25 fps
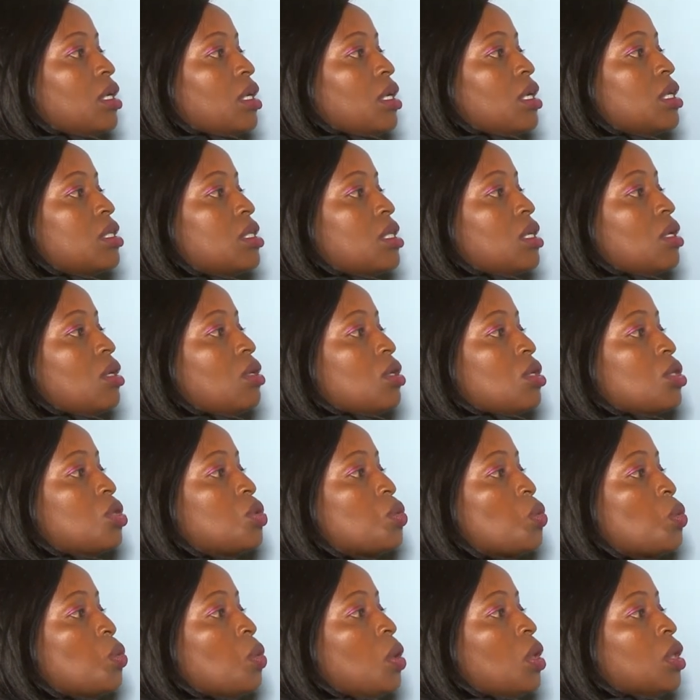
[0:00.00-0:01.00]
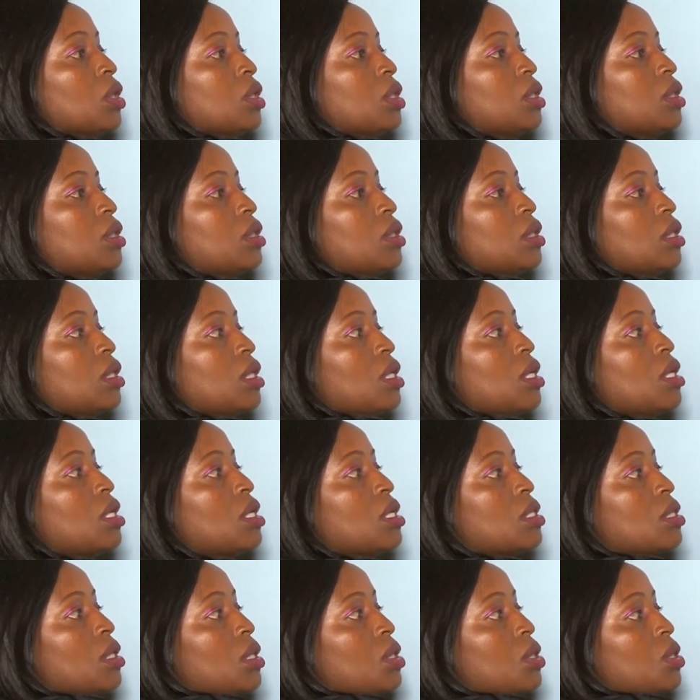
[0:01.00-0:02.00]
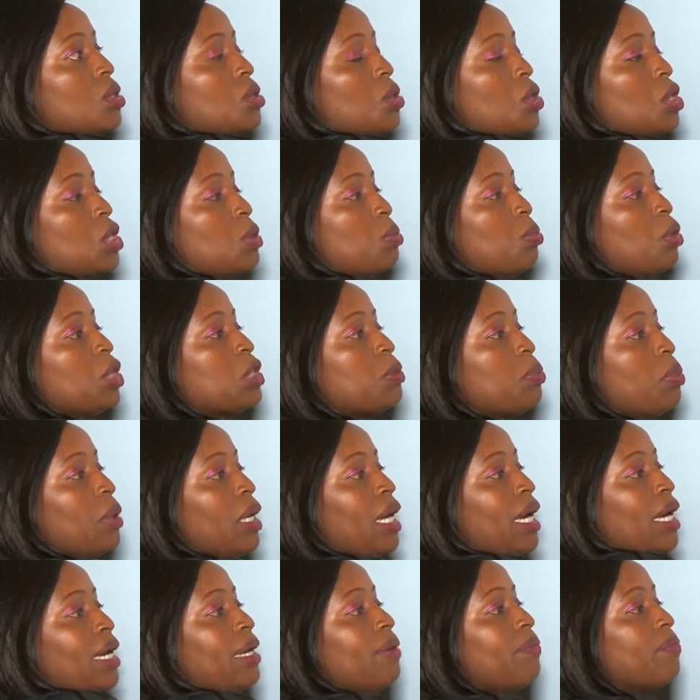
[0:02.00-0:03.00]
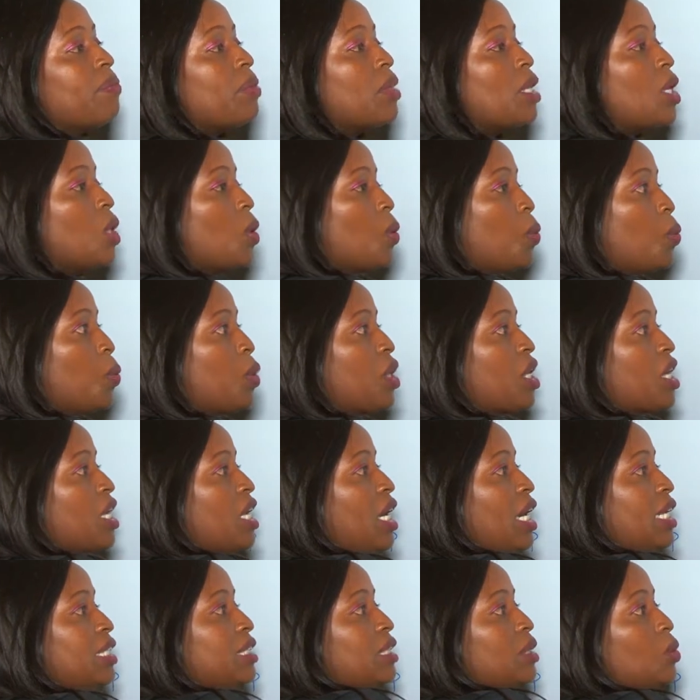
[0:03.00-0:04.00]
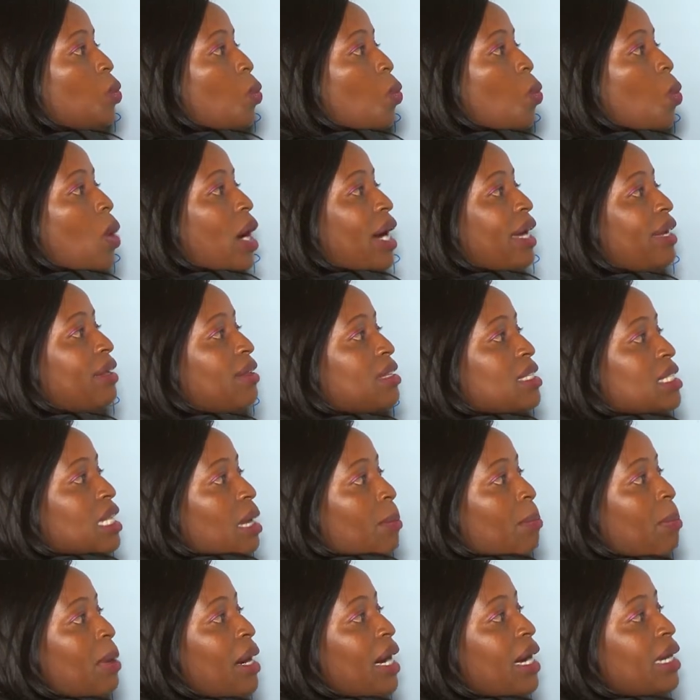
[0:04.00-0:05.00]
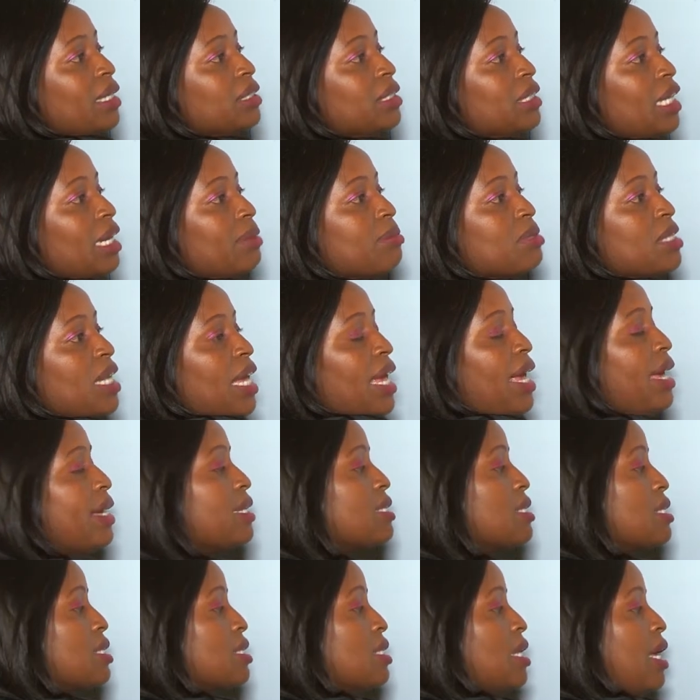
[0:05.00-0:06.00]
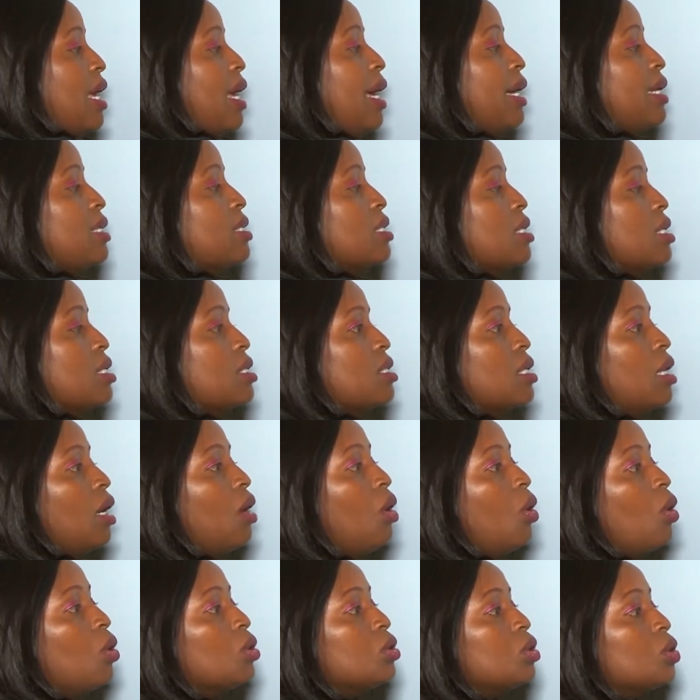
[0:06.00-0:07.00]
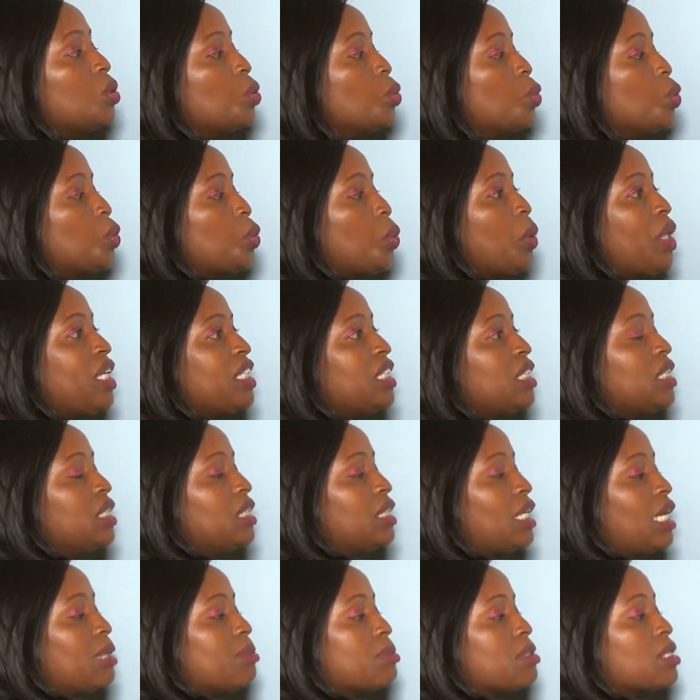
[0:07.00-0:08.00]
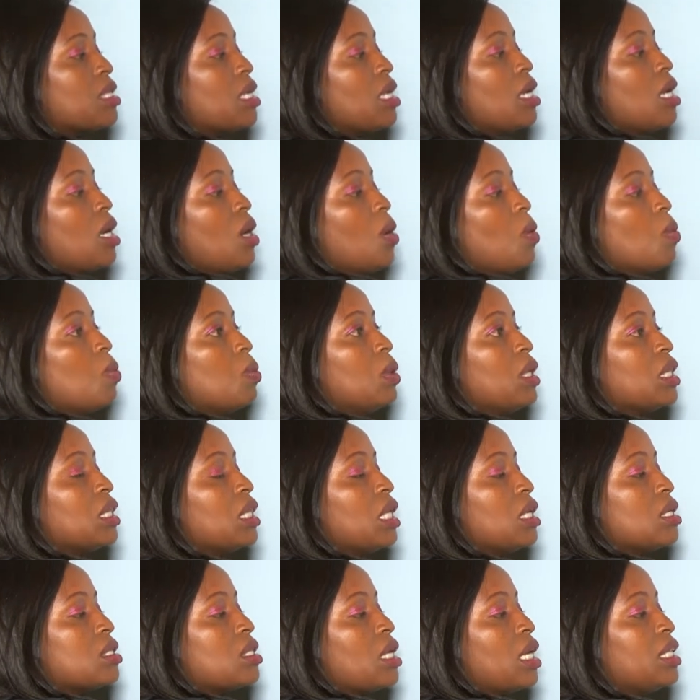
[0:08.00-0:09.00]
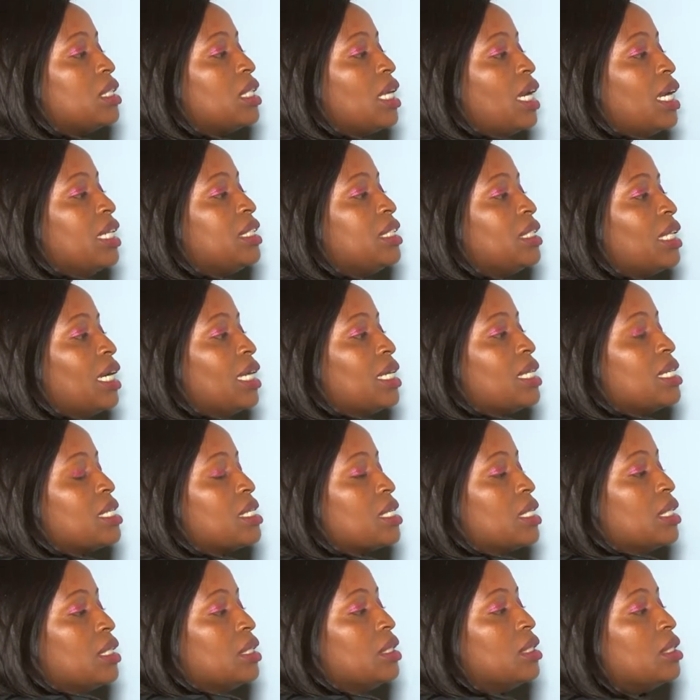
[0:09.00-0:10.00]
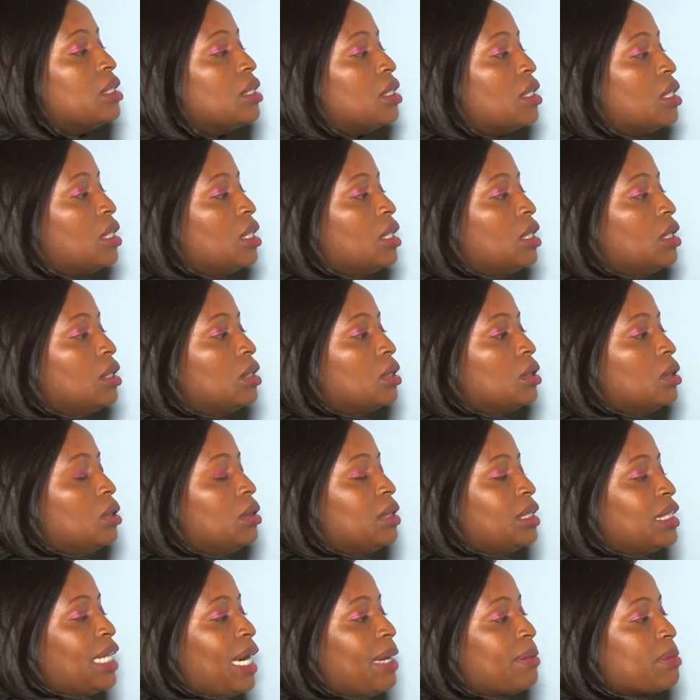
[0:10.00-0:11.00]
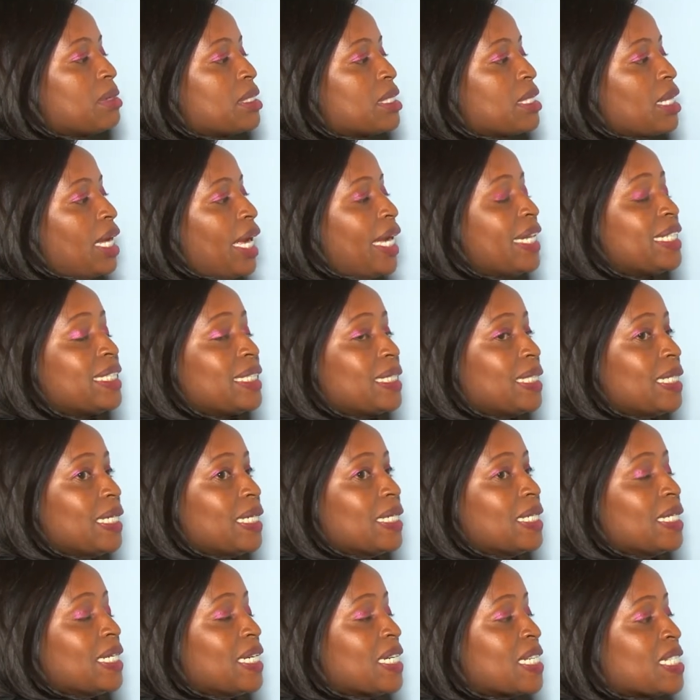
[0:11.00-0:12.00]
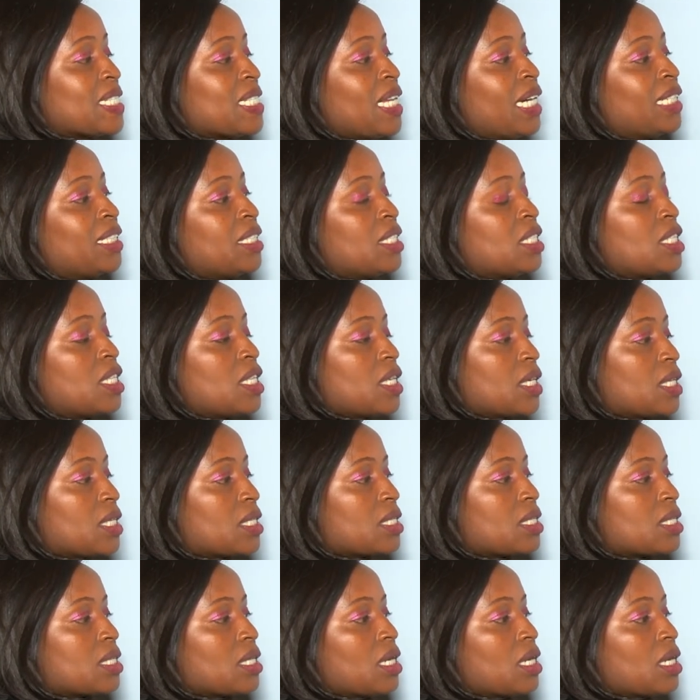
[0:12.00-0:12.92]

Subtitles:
is equals to what? So you cross multiply, we get 1, this is a bag, times x is equals to 20 times 1,800. 2 times 18 is 36.